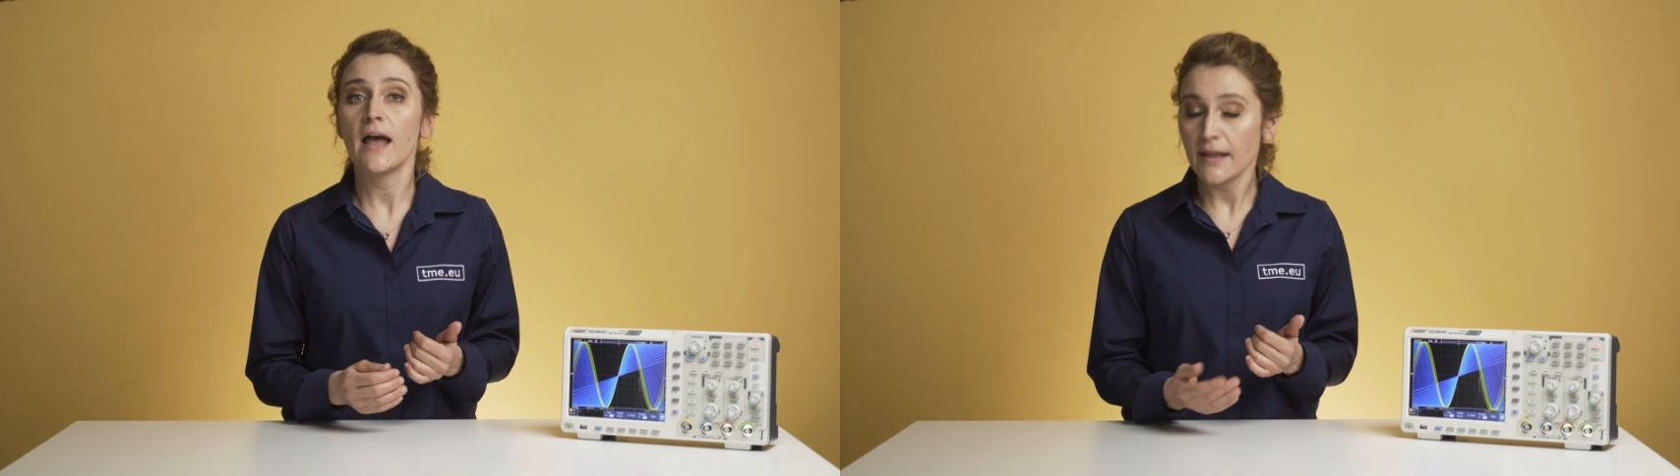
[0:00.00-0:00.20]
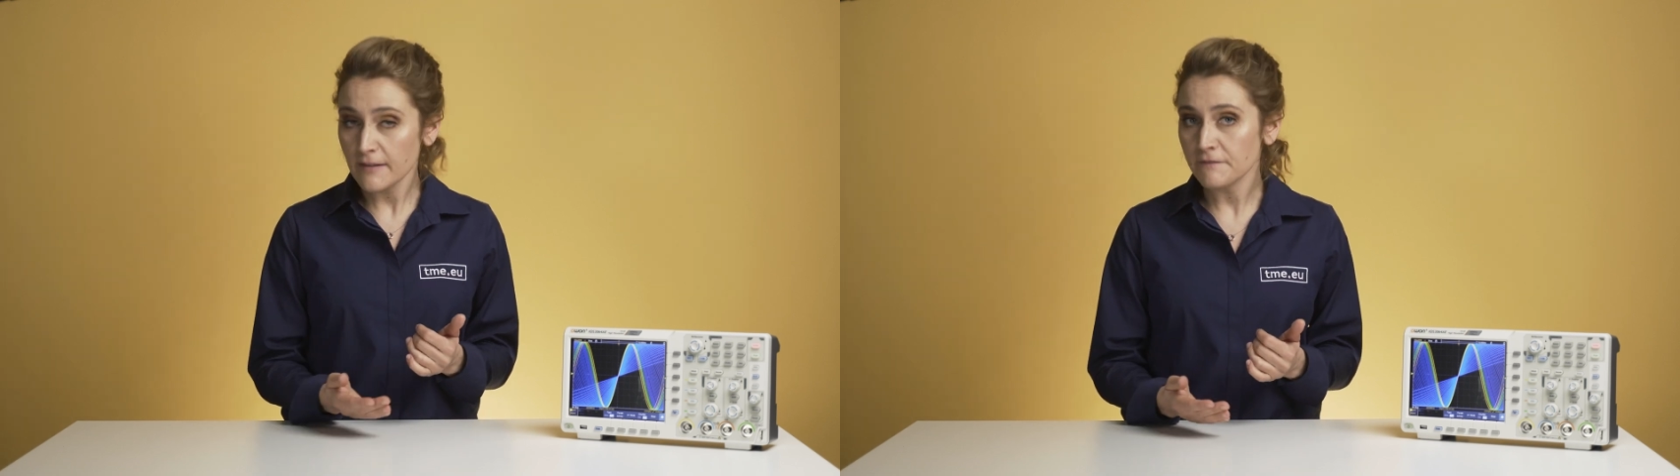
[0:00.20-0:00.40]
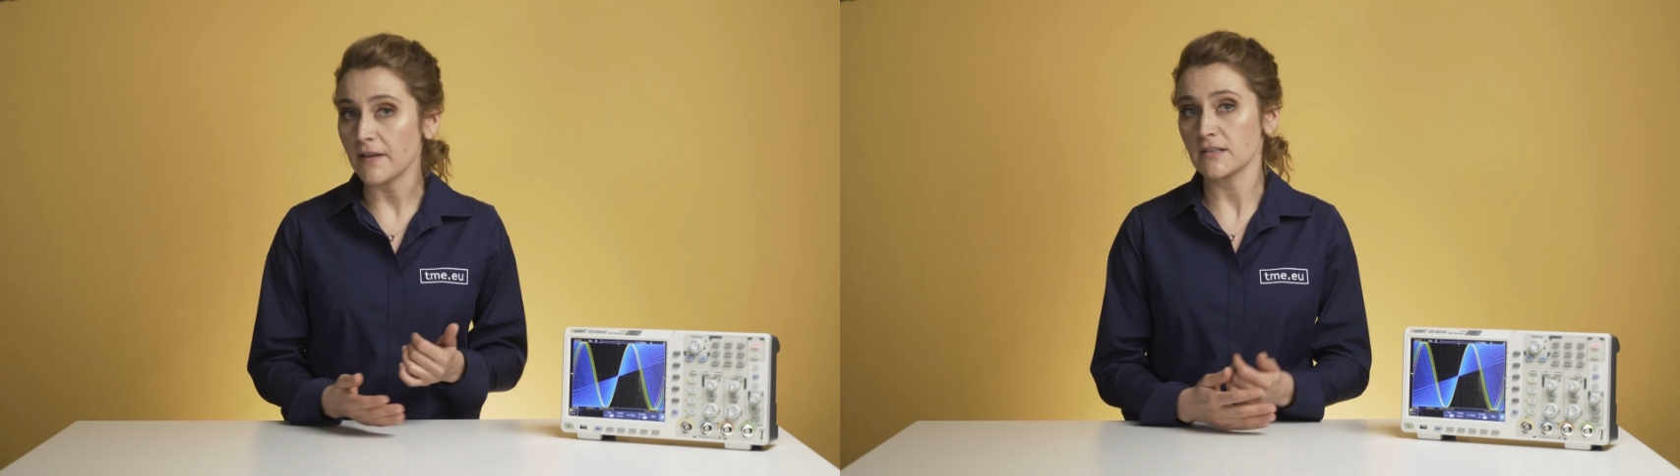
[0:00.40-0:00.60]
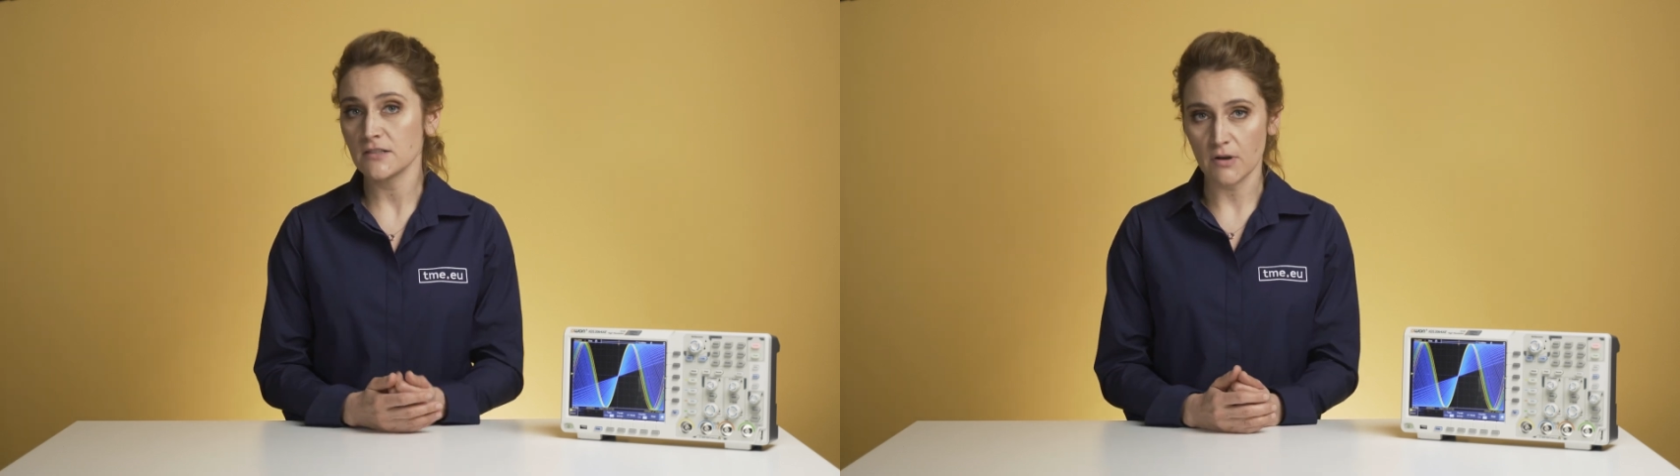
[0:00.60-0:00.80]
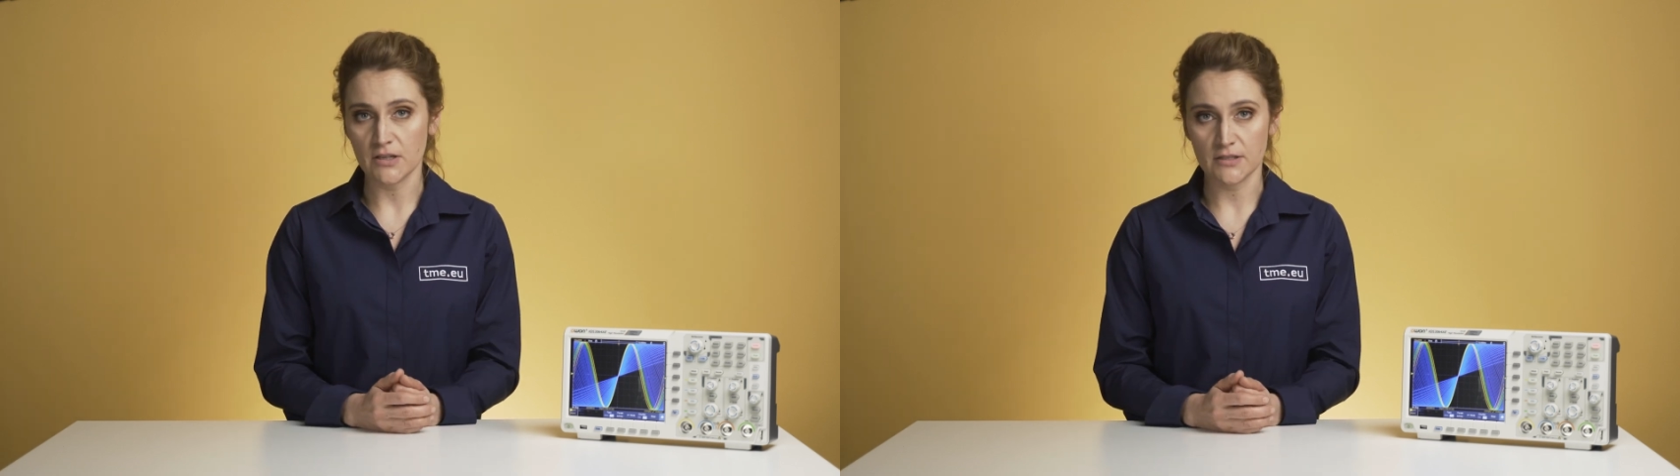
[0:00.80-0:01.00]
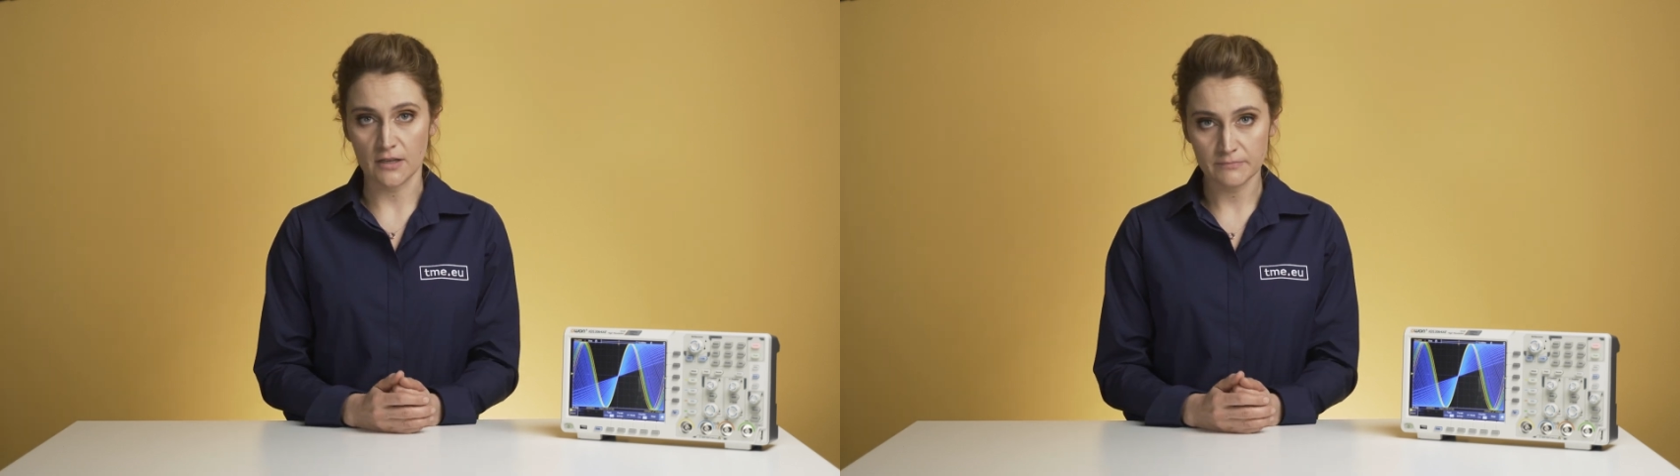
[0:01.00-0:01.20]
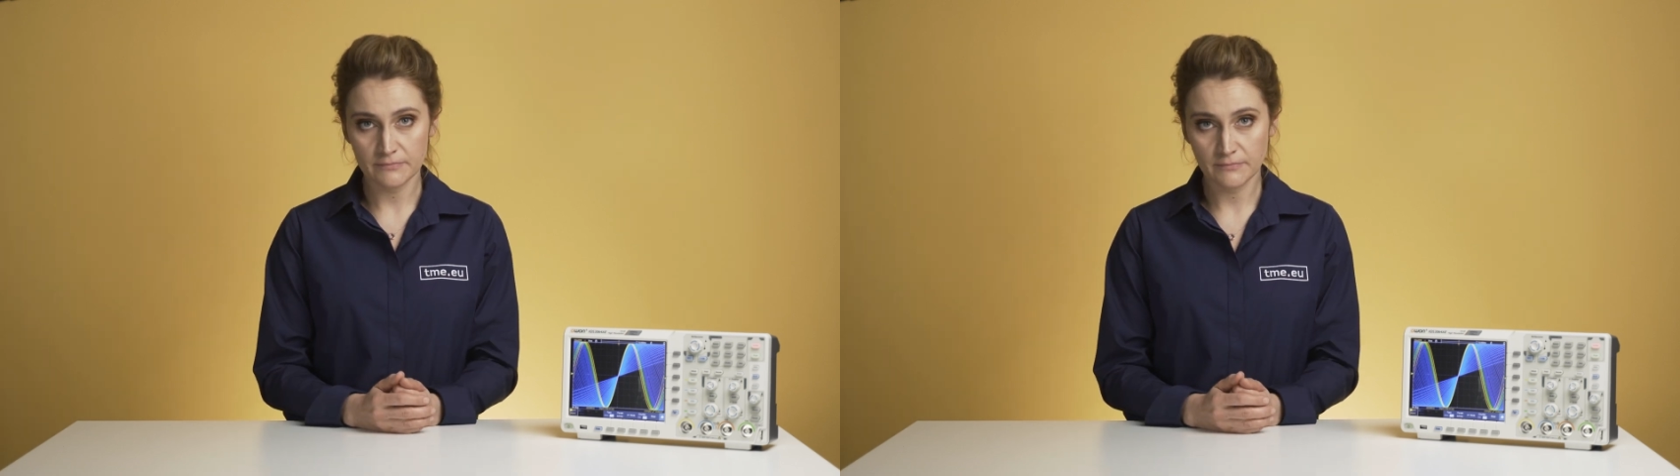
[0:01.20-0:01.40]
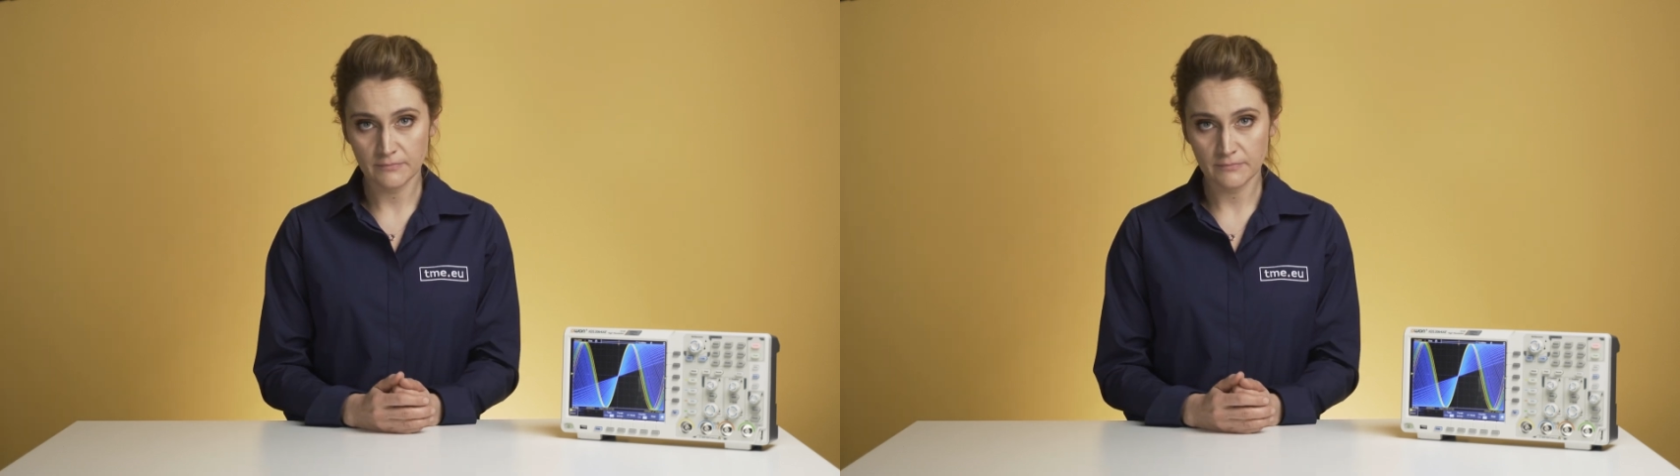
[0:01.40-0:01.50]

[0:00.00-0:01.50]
and affects the rise time.